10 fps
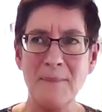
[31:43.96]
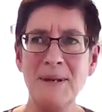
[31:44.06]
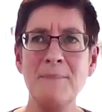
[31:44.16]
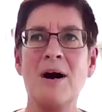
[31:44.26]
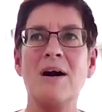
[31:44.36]

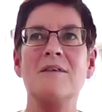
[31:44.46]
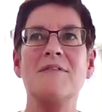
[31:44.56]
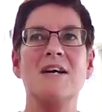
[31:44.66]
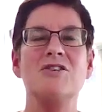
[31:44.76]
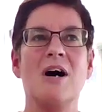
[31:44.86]
being part of
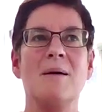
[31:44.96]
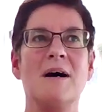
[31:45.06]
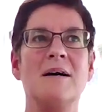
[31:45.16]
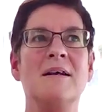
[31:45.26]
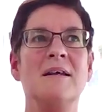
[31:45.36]
that
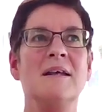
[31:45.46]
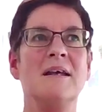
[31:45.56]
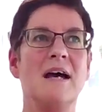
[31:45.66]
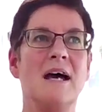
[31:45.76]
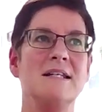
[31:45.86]
drama.
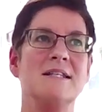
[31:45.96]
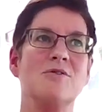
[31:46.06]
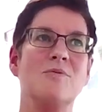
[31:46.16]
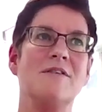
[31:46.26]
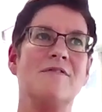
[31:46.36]
And so
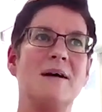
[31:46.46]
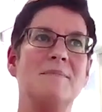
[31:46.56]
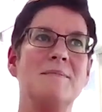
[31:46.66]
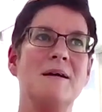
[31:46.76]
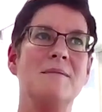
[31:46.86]
when
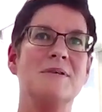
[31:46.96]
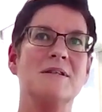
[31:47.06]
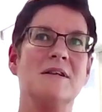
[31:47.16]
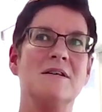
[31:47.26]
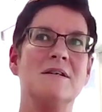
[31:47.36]
family members
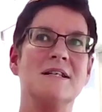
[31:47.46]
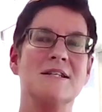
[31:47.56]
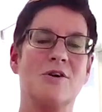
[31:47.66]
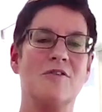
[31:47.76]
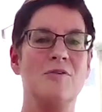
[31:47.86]
learn to
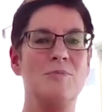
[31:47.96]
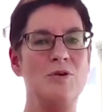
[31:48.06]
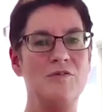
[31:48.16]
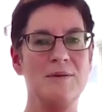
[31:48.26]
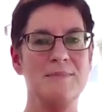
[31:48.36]
sort of
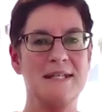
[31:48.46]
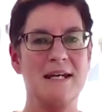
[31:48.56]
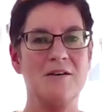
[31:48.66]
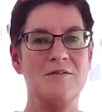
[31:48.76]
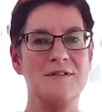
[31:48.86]
remove
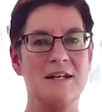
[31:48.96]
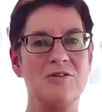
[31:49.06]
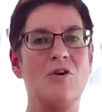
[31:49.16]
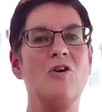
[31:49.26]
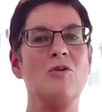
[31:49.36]
themselves and
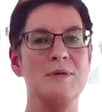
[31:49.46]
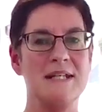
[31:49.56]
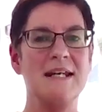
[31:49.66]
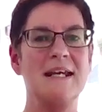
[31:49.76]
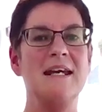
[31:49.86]
not always
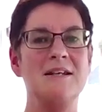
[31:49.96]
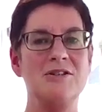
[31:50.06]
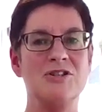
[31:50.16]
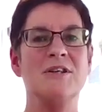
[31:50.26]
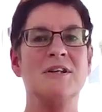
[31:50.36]

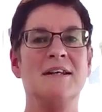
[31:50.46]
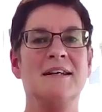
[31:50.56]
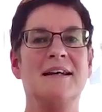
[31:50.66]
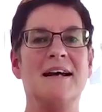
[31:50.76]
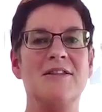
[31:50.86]
engage
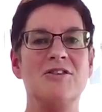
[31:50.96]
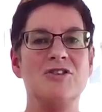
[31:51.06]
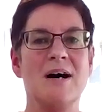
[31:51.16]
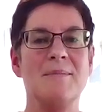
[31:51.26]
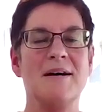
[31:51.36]
in the
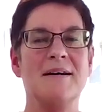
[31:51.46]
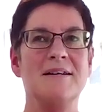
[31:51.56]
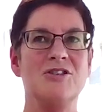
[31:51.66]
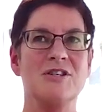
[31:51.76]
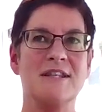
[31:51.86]
drama,
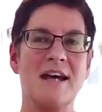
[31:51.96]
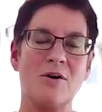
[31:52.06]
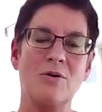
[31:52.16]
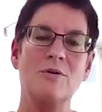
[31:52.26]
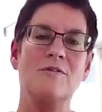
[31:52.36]
just that
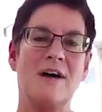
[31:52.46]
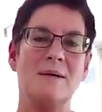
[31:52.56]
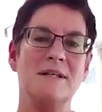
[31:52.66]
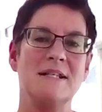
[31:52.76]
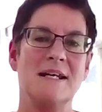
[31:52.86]
whole
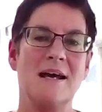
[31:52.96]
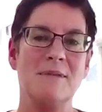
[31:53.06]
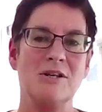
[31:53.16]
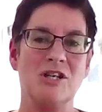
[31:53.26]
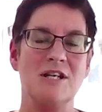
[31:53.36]
family
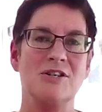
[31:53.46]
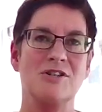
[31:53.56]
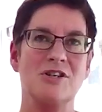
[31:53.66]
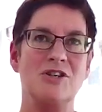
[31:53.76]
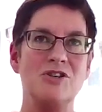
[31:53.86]
dynamic
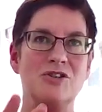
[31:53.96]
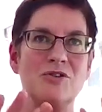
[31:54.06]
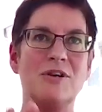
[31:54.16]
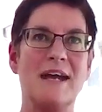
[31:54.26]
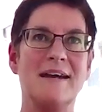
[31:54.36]
changes, and you
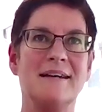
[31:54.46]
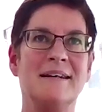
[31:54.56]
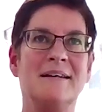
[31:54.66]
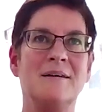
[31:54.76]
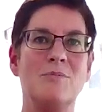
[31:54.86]
do get
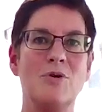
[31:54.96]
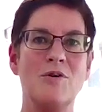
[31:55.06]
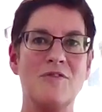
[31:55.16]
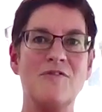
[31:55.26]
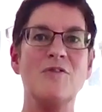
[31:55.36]
more
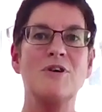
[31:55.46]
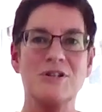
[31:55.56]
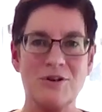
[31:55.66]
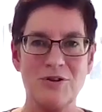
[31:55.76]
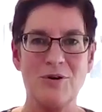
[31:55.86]
of a
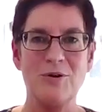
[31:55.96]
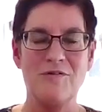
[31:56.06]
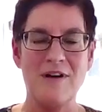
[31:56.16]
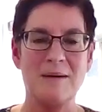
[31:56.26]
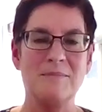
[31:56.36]
focus on the whole
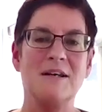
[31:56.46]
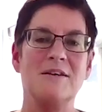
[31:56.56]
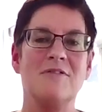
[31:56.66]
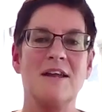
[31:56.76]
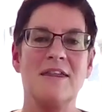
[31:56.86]
family
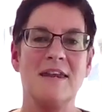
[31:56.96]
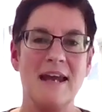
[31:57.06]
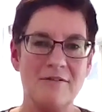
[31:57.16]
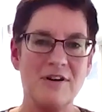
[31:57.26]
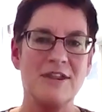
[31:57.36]
rather than
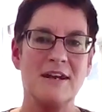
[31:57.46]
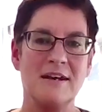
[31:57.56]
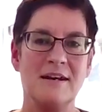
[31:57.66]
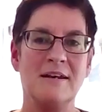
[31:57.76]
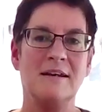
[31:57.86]

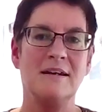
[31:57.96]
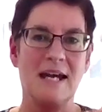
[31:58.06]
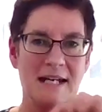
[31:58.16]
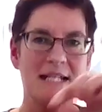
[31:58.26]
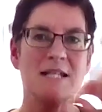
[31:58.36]
everything
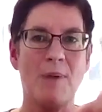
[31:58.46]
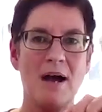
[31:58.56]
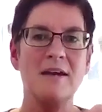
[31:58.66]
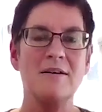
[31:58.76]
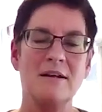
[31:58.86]
kind of
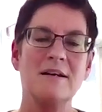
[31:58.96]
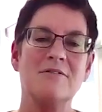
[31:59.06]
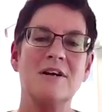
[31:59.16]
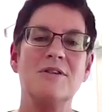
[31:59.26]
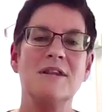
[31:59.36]
spiraling
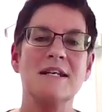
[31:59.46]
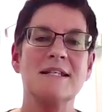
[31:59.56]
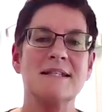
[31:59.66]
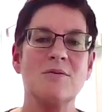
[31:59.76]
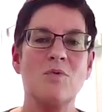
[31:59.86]
around this